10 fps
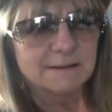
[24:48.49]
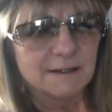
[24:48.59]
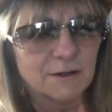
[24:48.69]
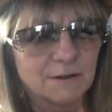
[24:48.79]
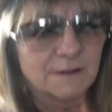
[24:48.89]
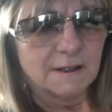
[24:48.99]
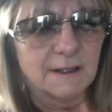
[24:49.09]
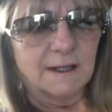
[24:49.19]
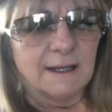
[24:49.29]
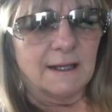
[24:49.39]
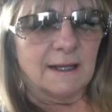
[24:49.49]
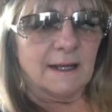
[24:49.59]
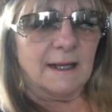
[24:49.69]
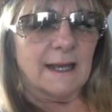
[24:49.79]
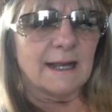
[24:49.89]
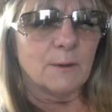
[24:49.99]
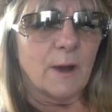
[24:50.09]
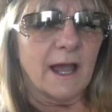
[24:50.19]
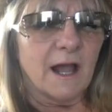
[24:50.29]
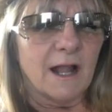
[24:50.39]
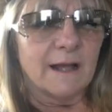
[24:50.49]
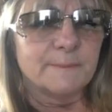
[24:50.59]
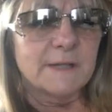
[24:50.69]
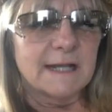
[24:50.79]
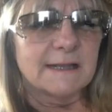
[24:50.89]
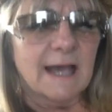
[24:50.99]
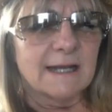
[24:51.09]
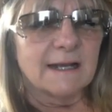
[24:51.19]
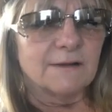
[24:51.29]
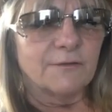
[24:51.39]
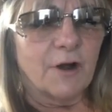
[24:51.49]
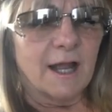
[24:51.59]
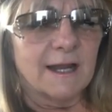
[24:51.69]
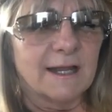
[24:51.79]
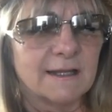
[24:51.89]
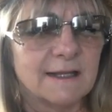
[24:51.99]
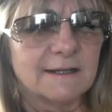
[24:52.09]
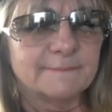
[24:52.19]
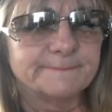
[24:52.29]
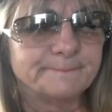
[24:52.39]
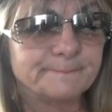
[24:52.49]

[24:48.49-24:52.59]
So anyway, I'll update that next Friday, and then